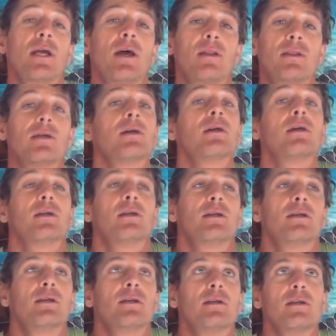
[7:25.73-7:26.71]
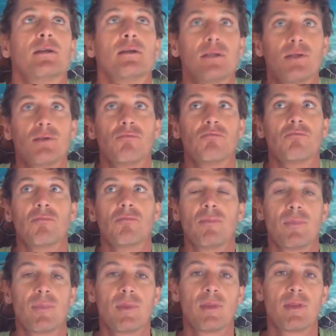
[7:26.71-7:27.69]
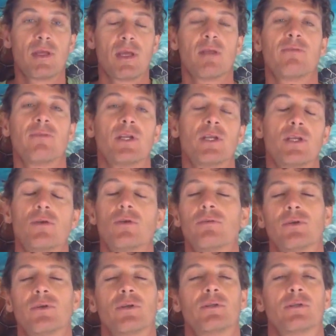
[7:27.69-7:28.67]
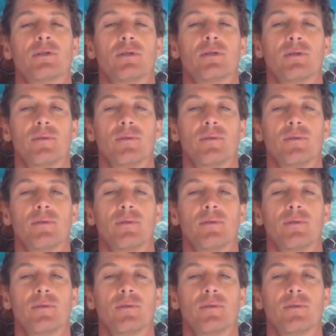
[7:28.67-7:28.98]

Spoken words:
out there. The infinite universe.